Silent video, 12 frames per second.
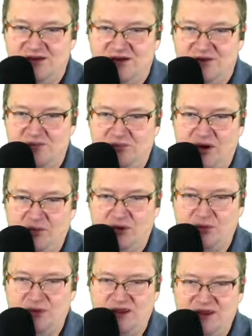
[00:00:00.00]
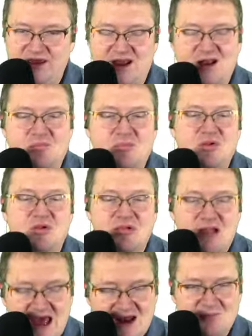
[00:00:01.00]
a bumblebee, and a
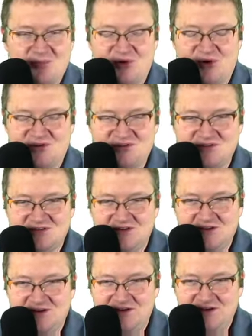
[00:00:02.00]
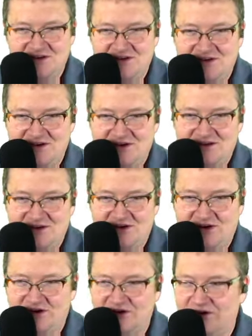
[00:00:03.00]
platypus
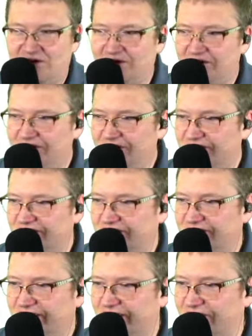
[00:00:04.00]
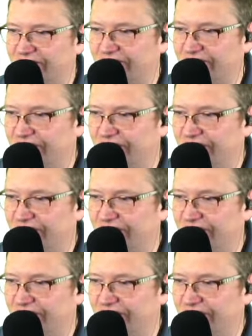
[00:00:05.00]
are all stingers.